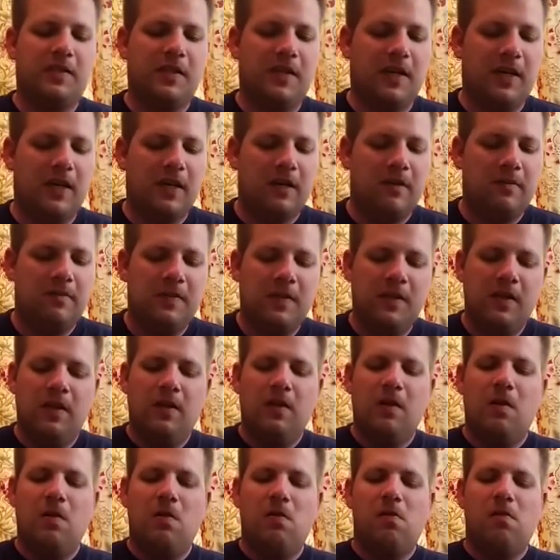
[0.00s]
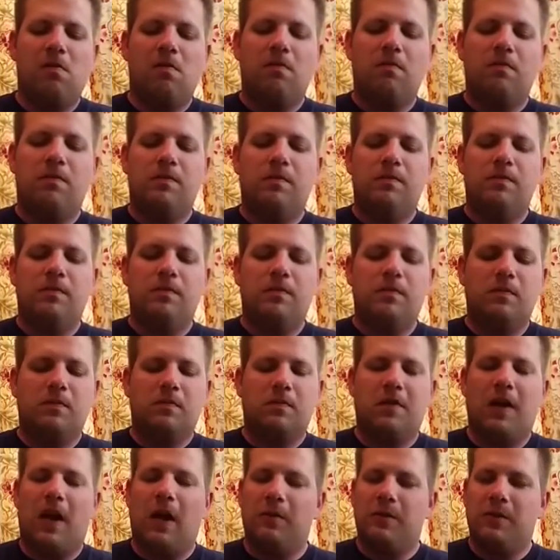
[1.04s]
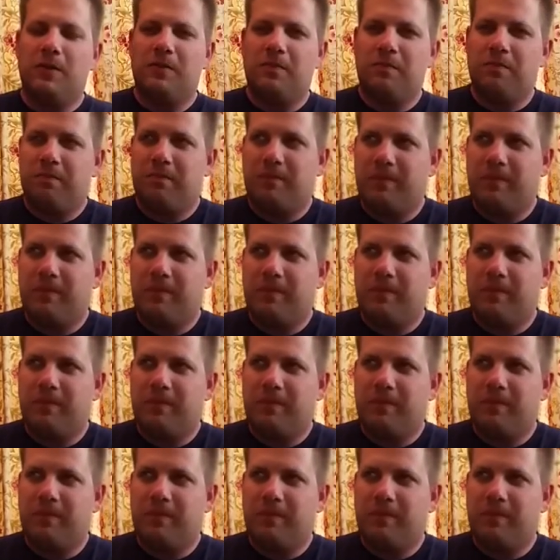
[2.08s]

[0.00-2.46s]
when I was